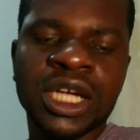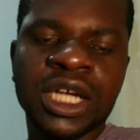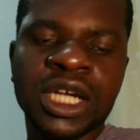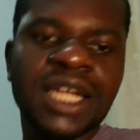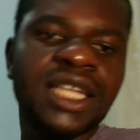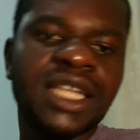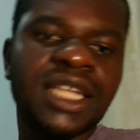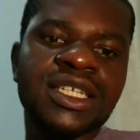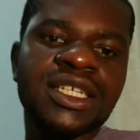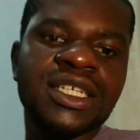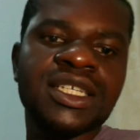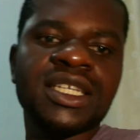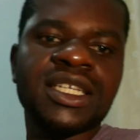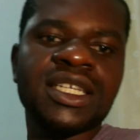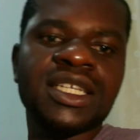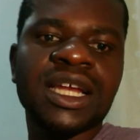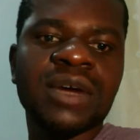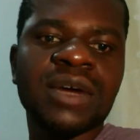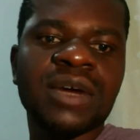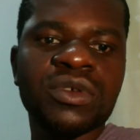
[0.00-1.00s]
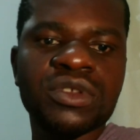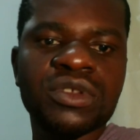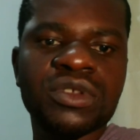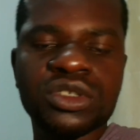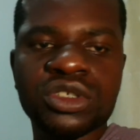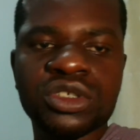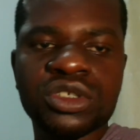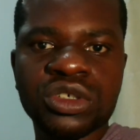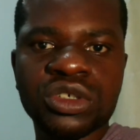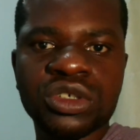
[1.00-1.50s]
And in this scene, I want
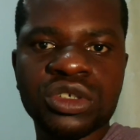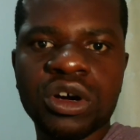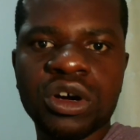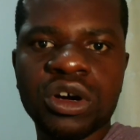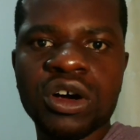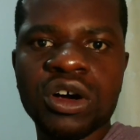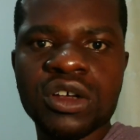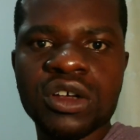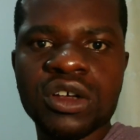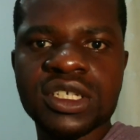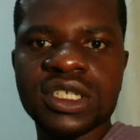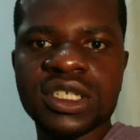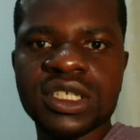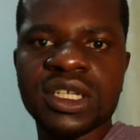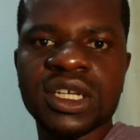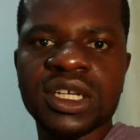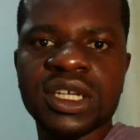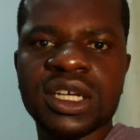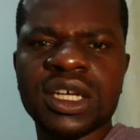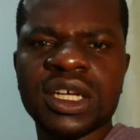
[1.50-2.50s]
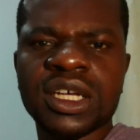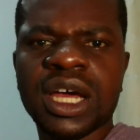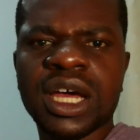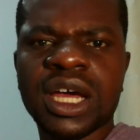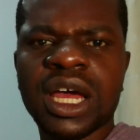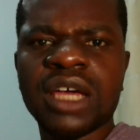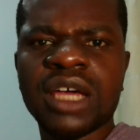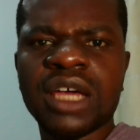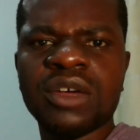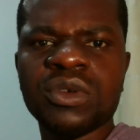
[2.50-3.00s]
to show us,
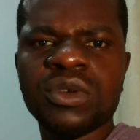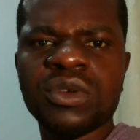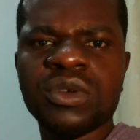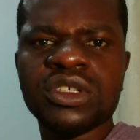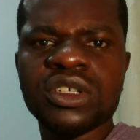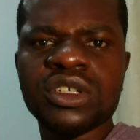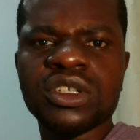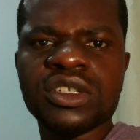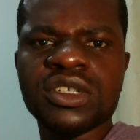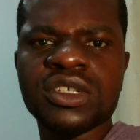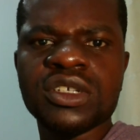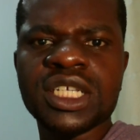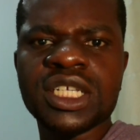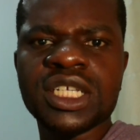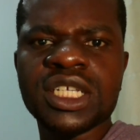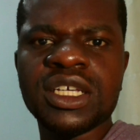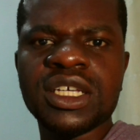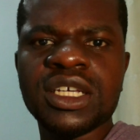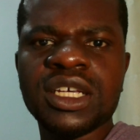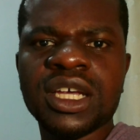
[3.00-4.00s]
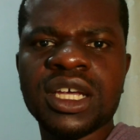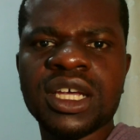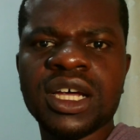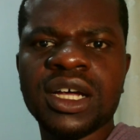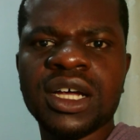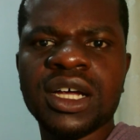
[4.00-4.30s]
I want us to see